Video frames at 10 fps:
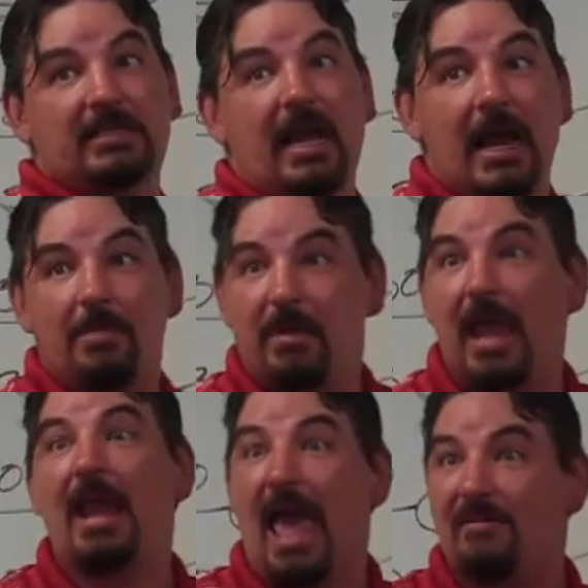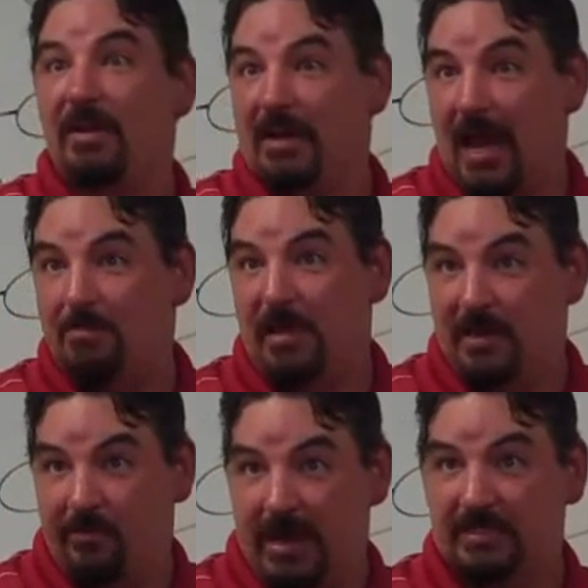set up and having an IP
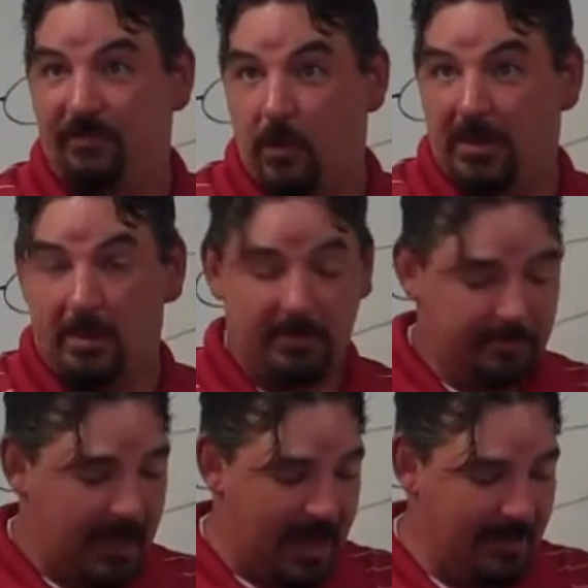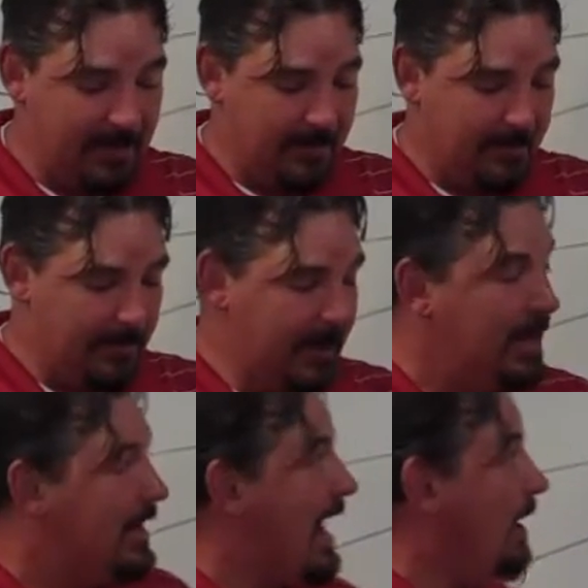address for them. Okay?
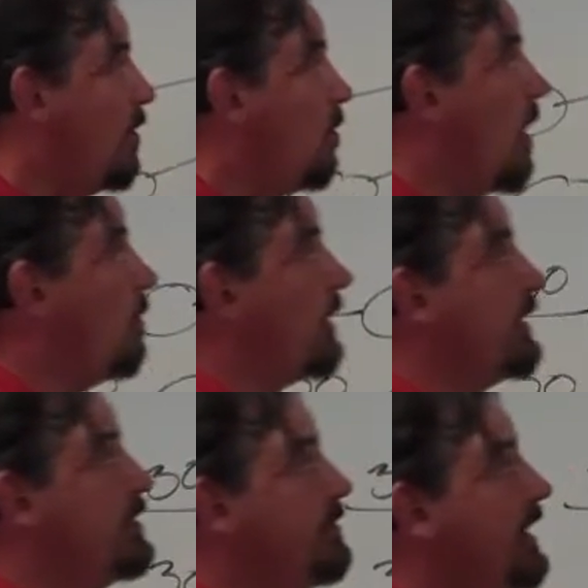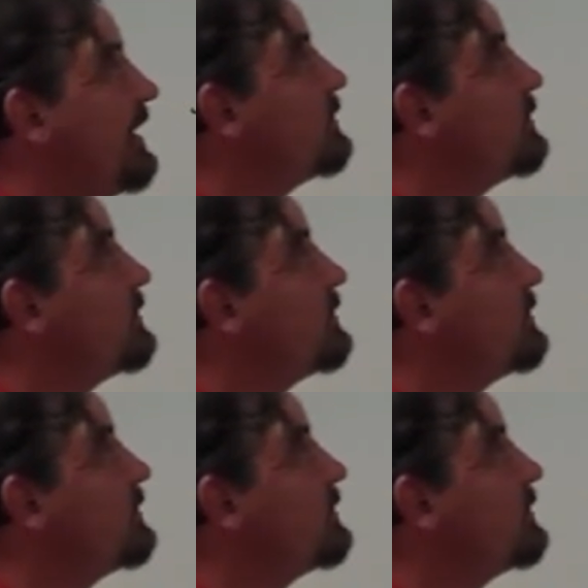Now, what we're going to do then